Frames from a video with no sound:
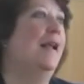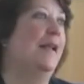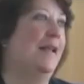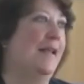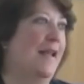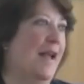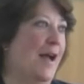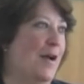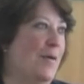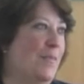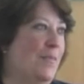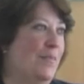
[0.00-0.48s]

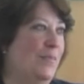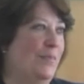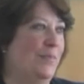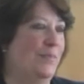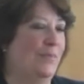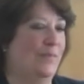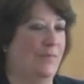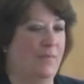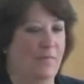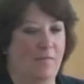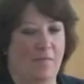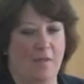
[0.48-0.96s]
Yeah.
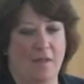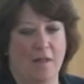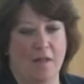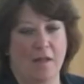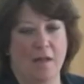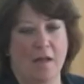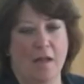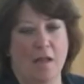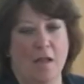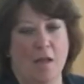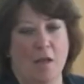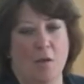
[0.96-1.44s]

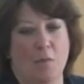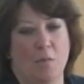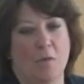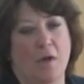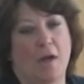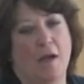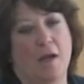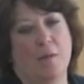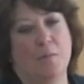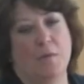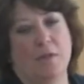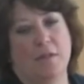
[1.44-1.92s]

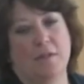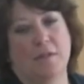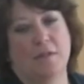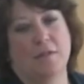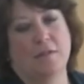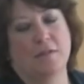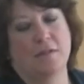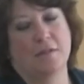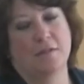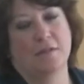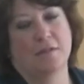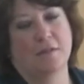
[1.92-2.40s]
But I mean,
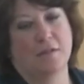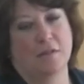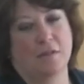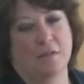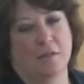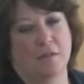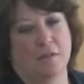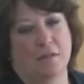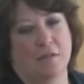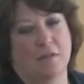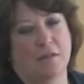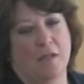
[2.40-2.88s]

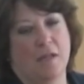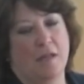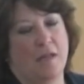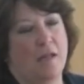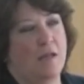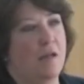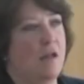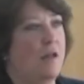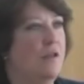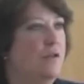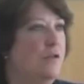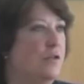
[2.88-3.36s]

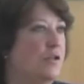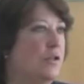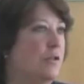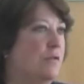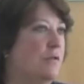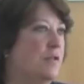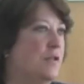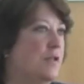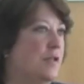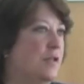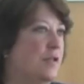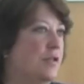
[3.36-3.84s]
in other
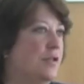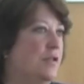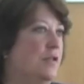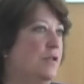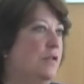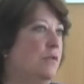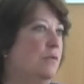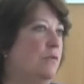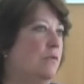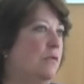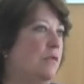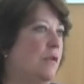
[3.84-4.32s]

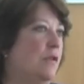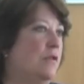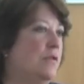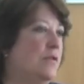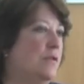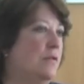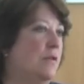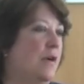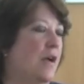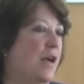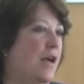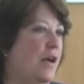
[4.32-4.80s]
jurisdictions, you will
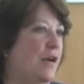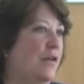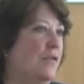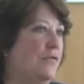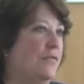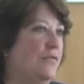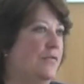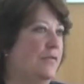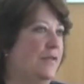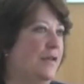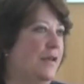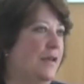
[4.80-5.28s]
also
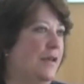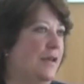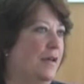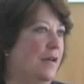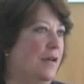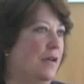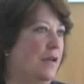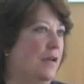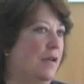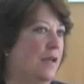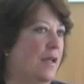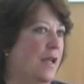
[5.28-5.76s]
have
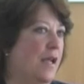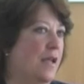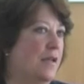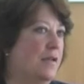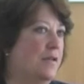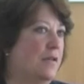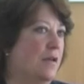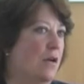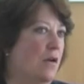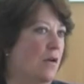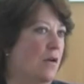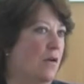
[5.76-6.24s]

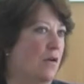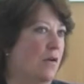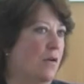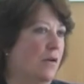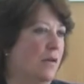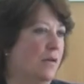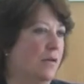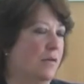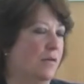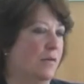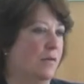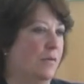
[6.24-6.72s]
case law
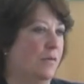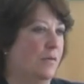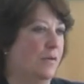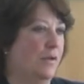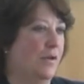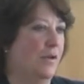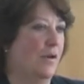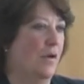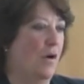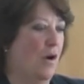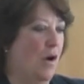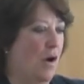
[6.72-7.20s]
on,
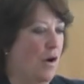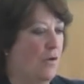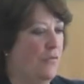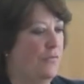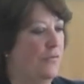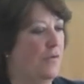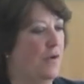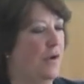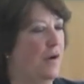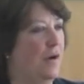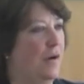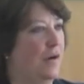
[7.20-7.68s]
you know, how
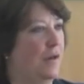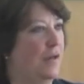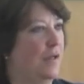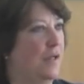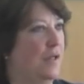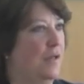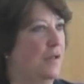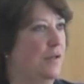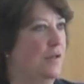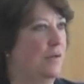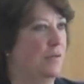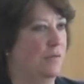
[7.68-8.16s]
far
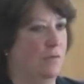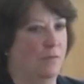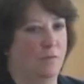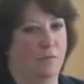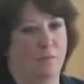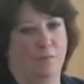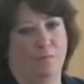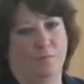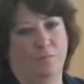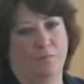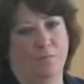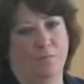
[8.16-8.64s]
can you.